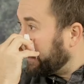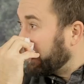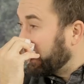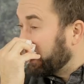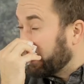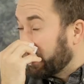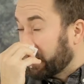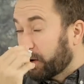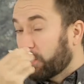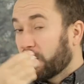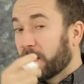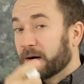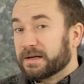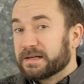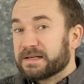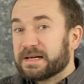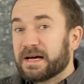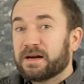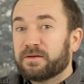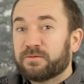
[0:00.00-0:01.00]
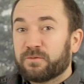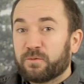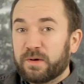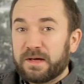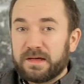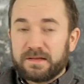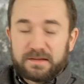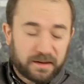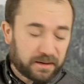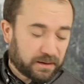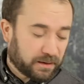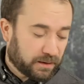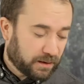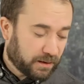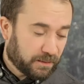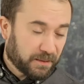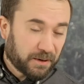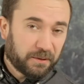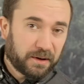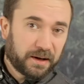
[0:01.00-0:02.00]
More like quantitative wheezing,
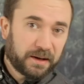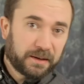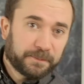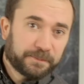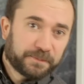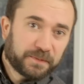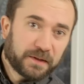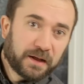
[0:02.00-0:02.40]
am I right?